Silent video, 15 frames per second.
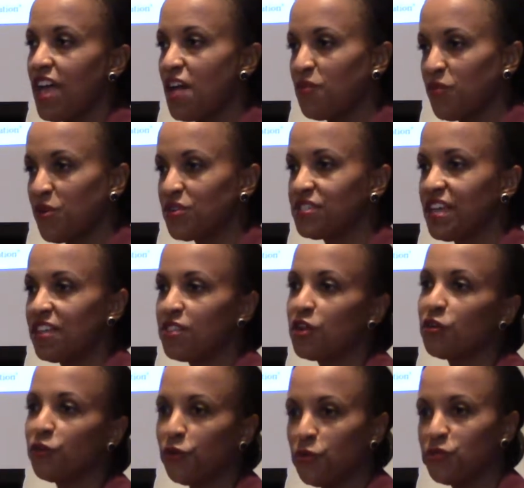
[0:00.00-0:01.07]
efforts and
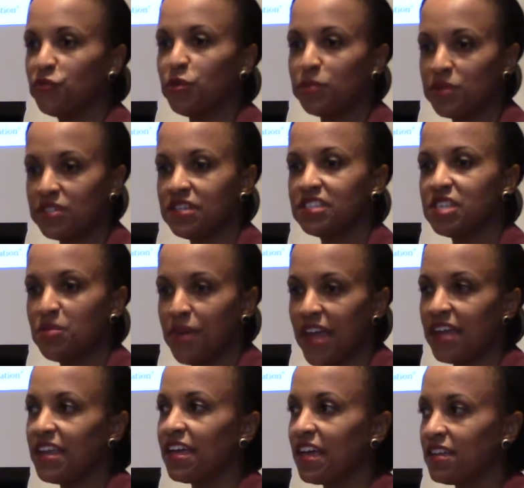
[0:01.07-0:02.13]
their groups for
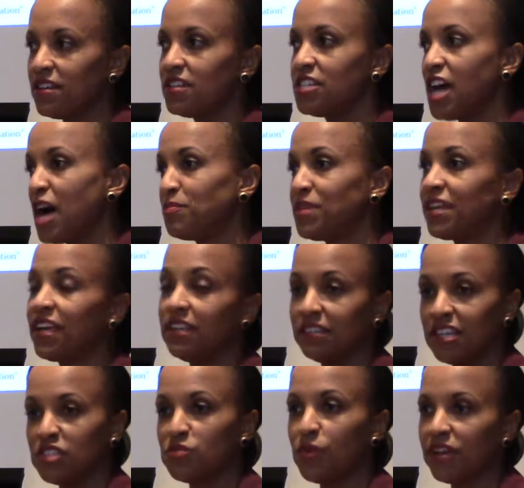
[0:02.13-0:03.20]
participating and adopting at
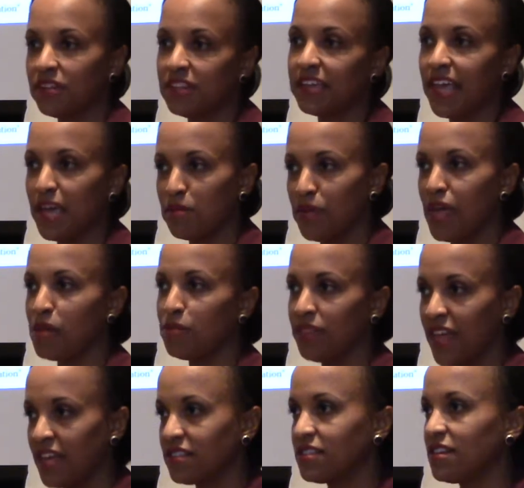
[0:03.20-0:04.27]
least one of the campaign
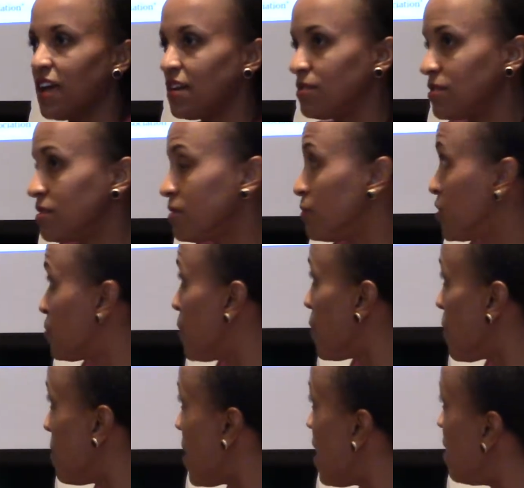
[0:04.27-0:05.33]
planks that I
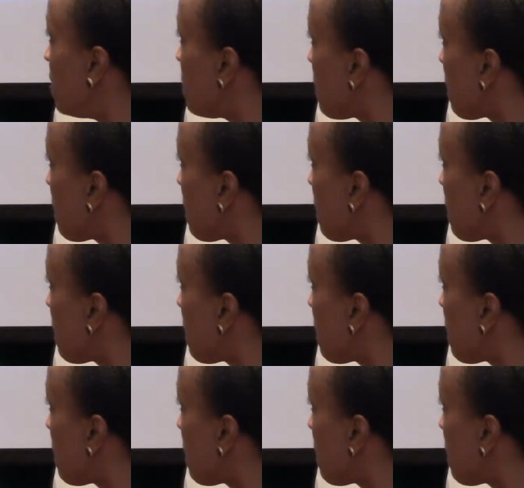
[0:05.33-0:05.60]
spoke about.